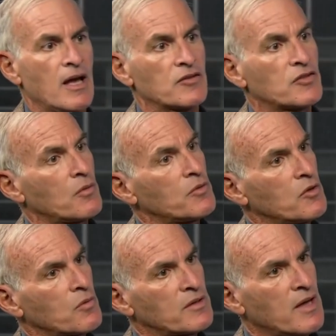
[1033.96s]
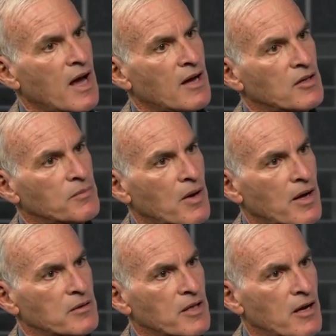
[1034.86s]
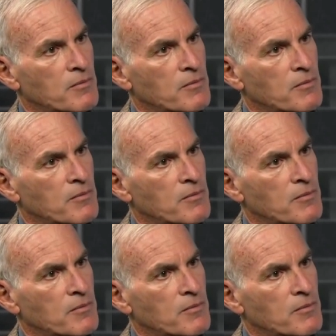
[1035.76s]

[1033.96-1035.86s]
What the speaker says: And so when you were in the occupied